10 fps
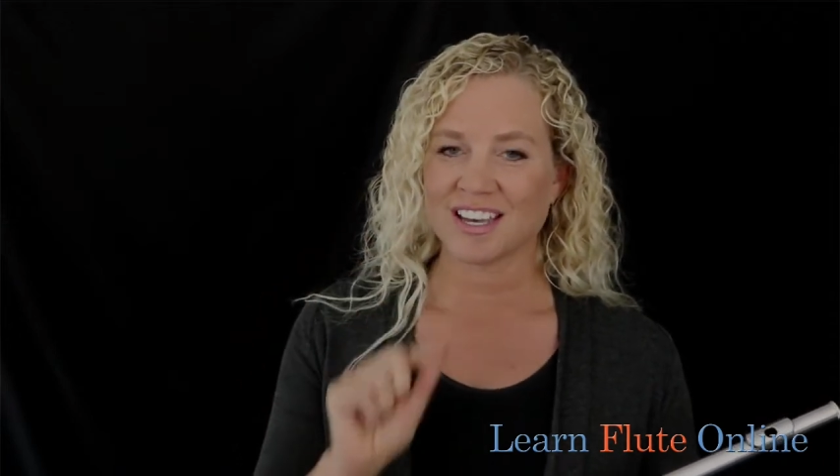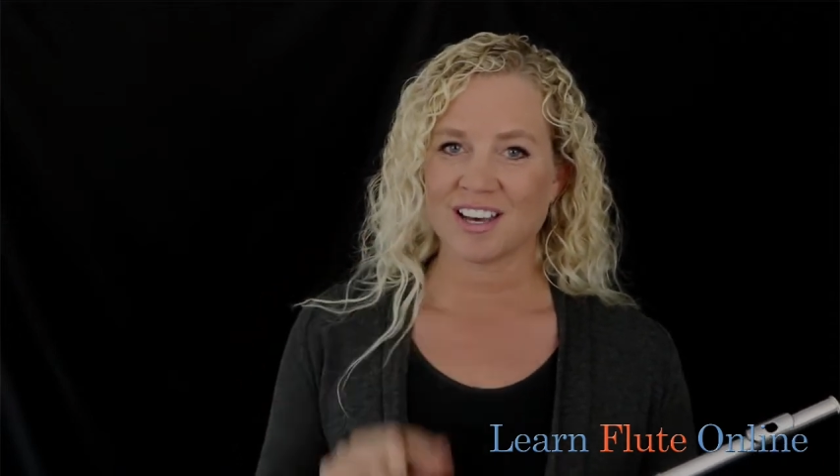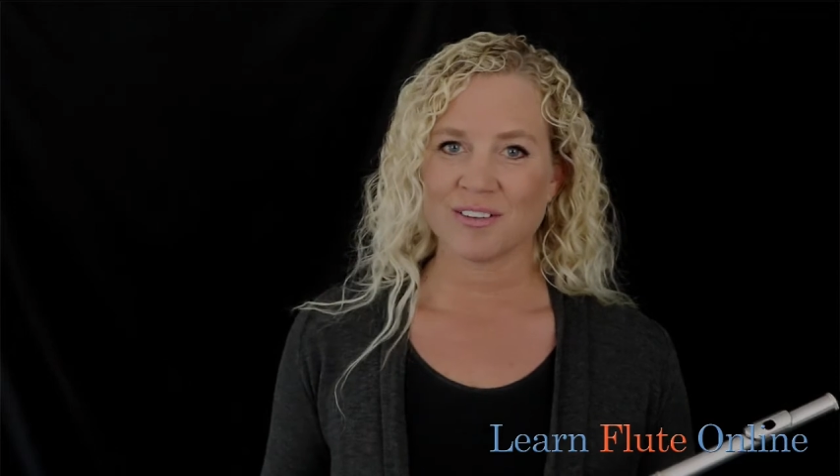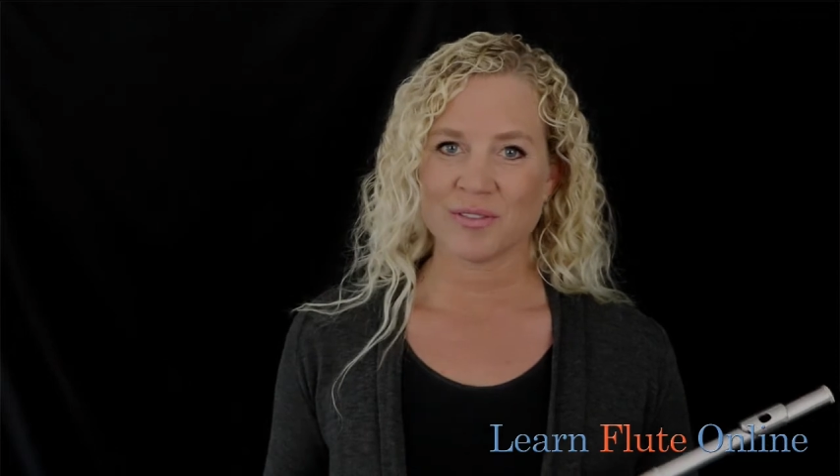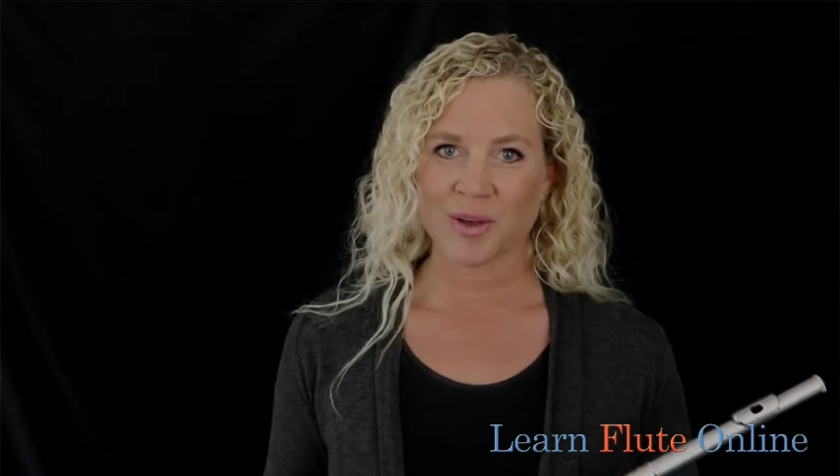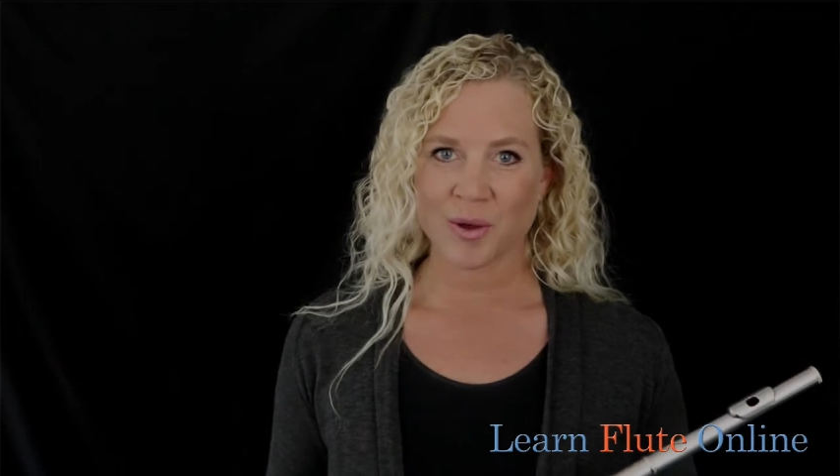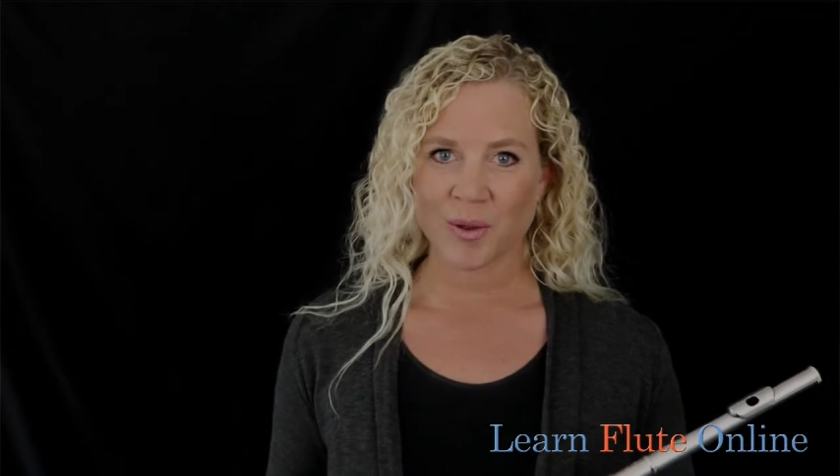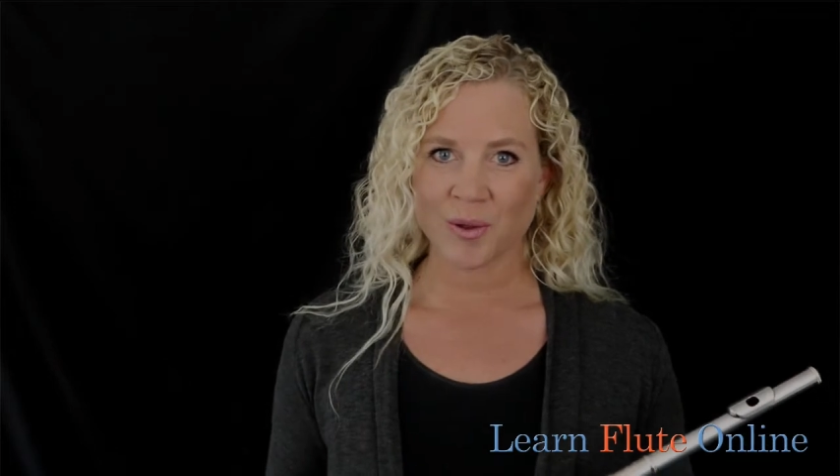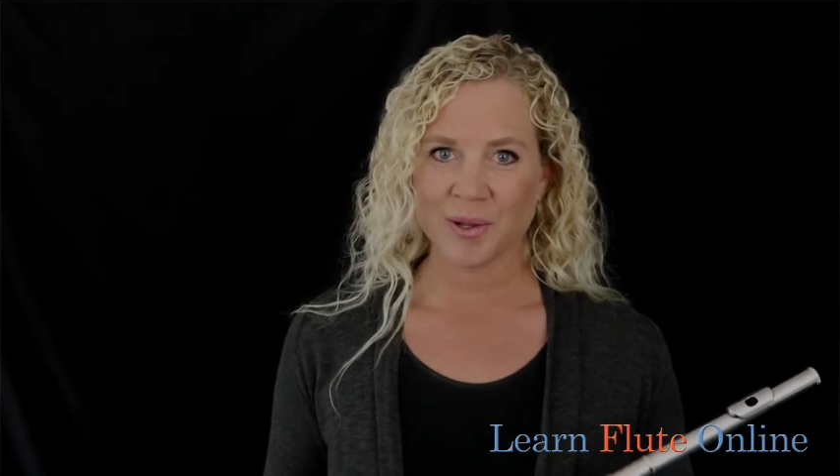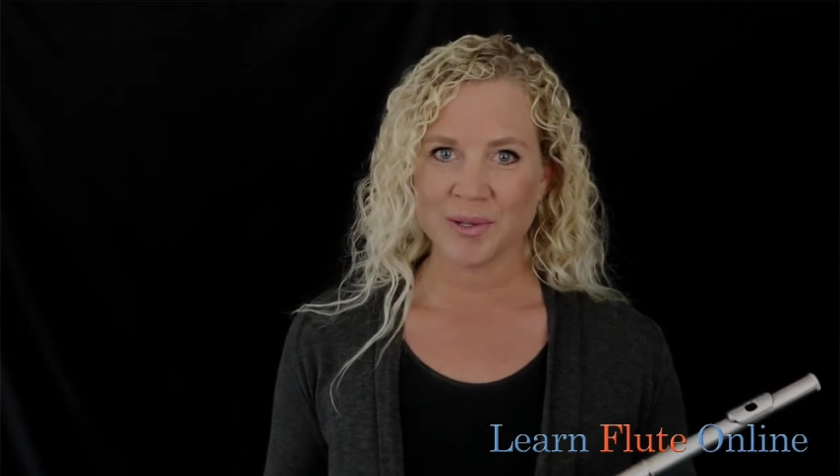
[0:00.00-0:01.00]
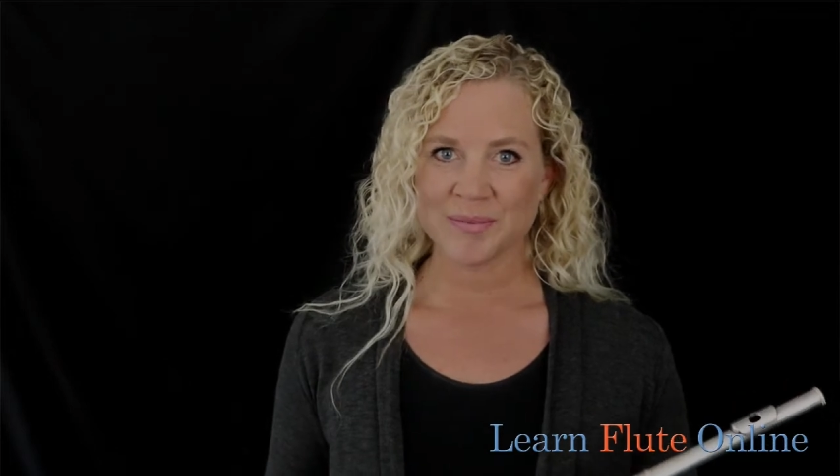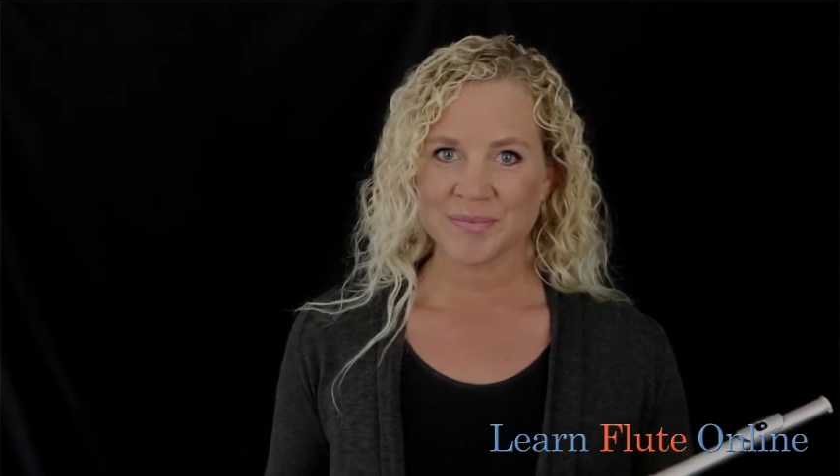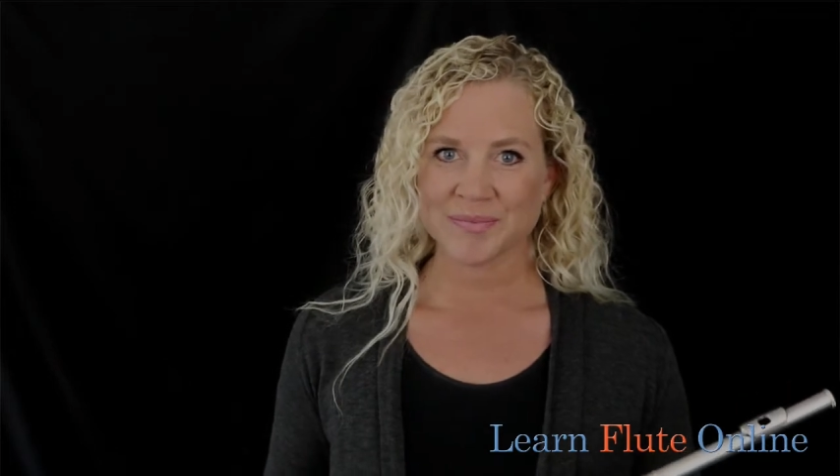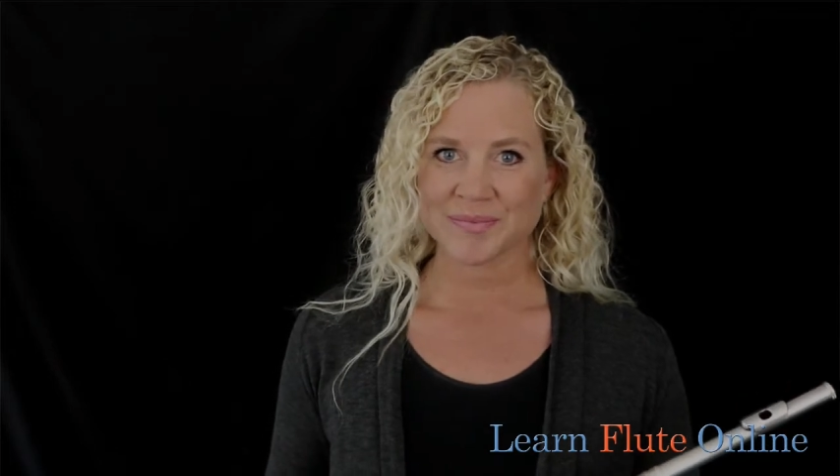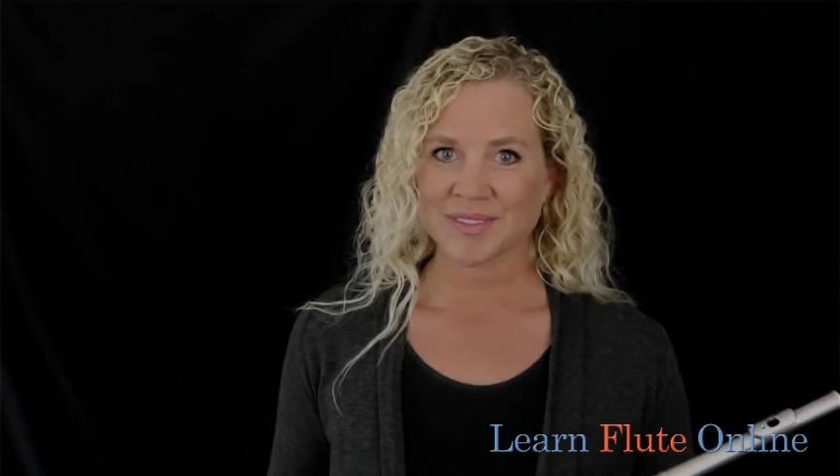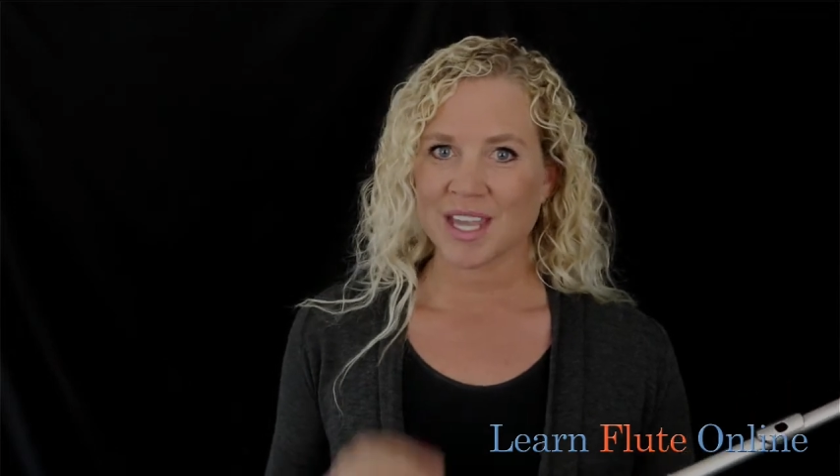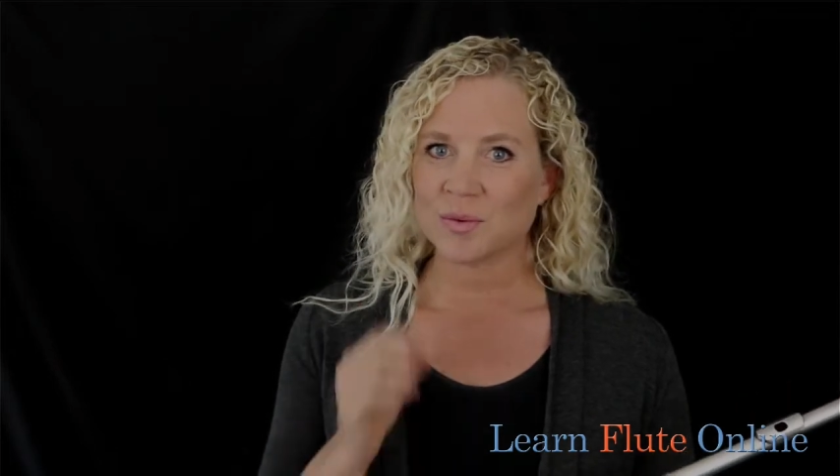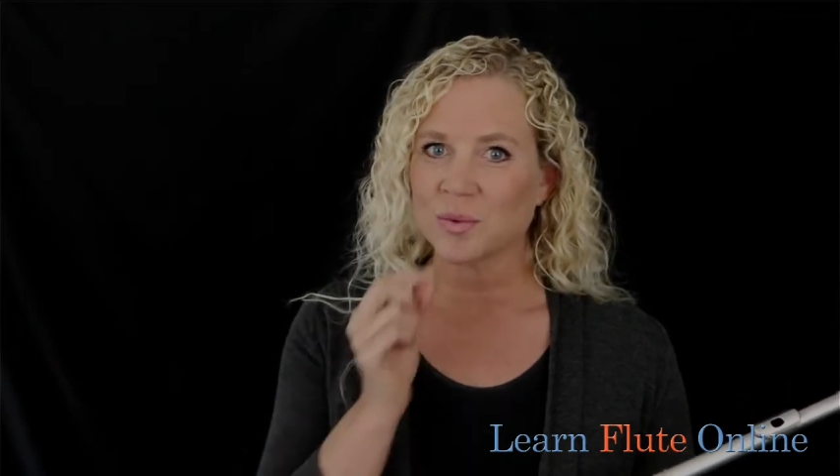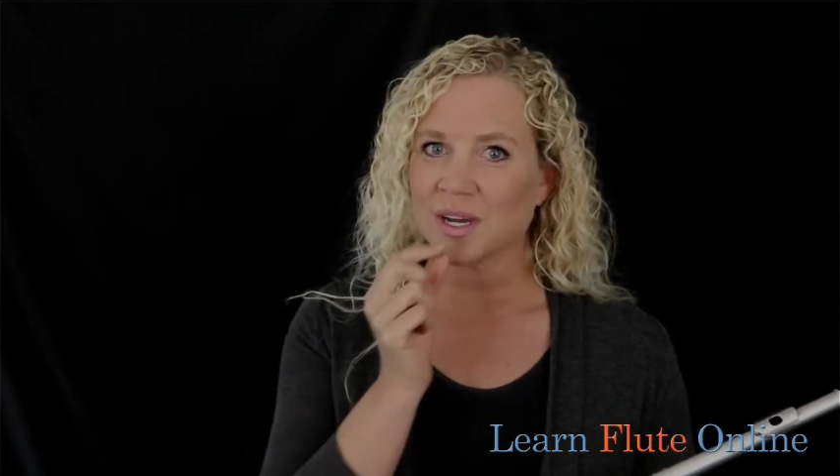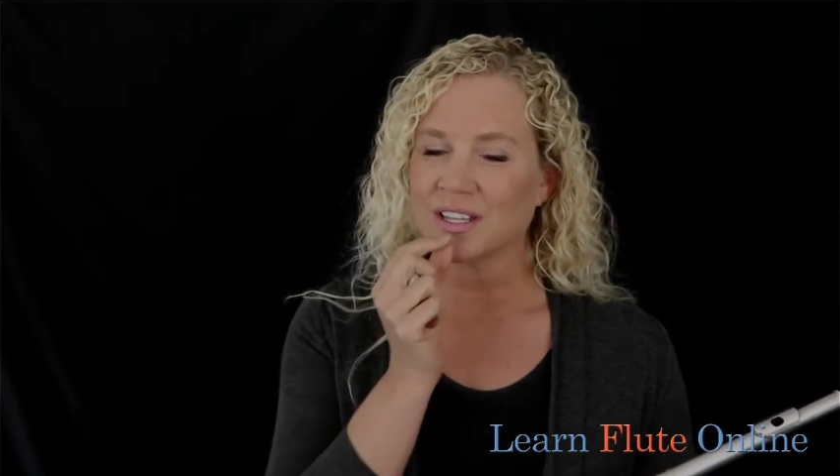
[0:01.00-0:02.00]
of the hole
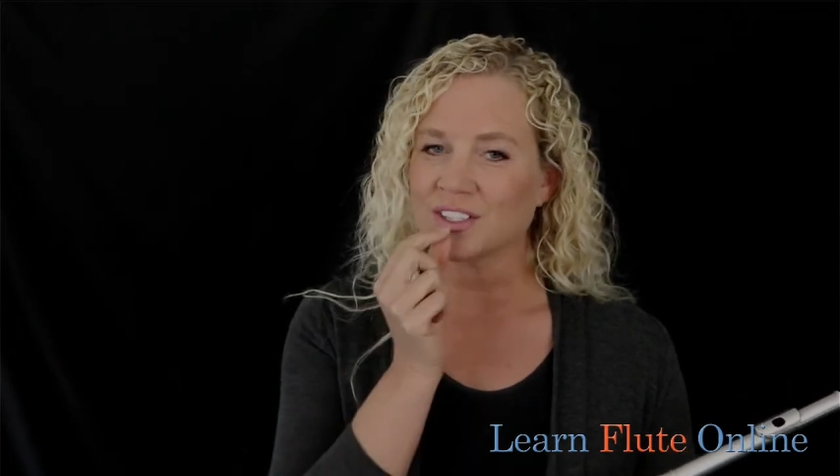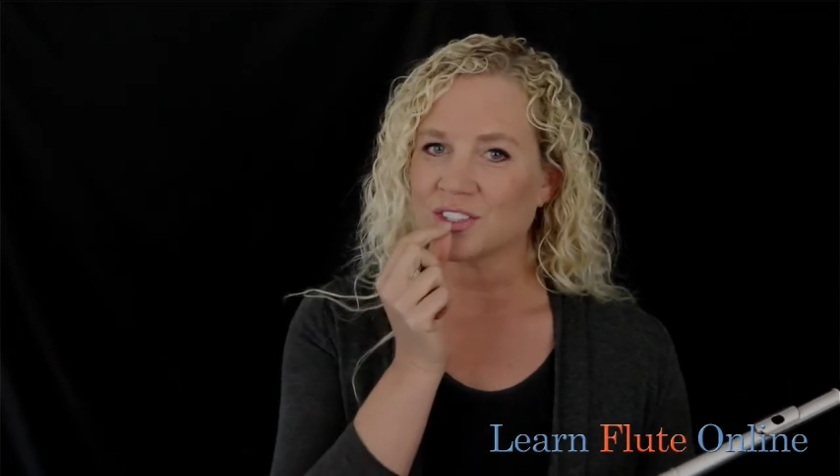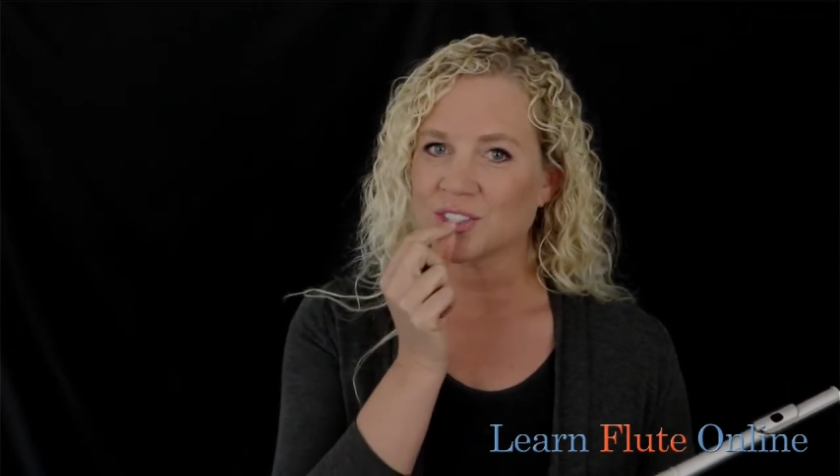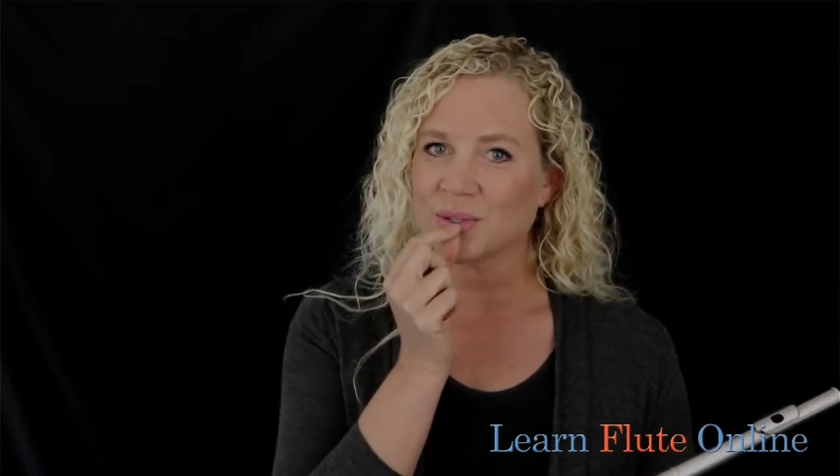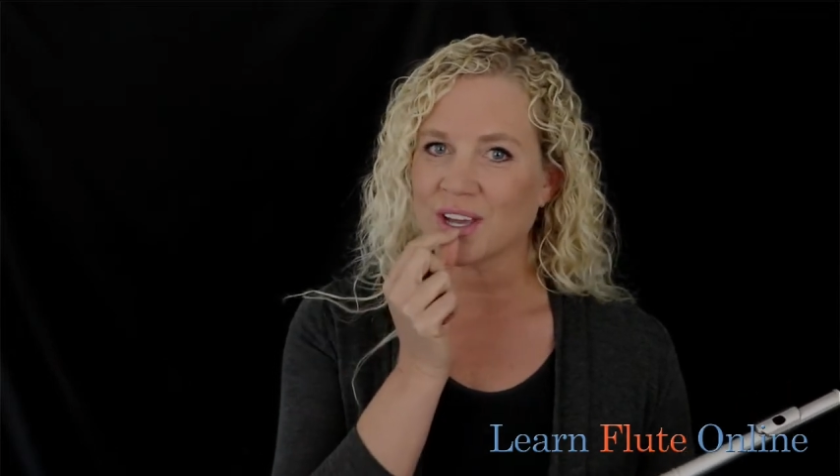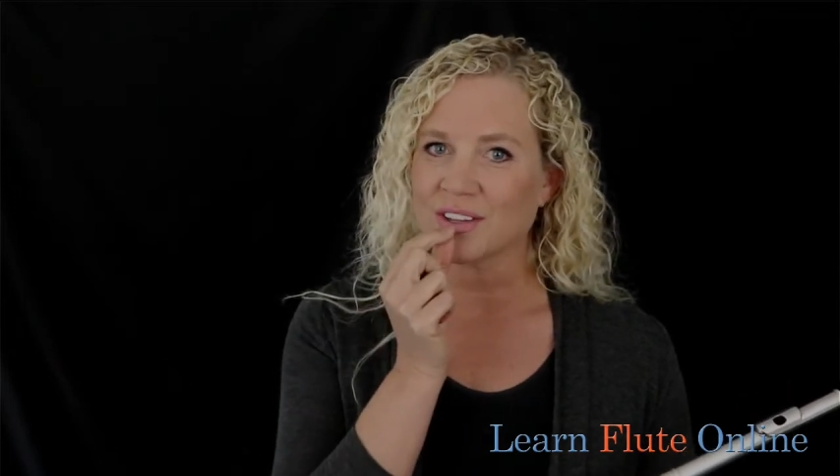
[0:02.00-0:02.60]
and what you're doing,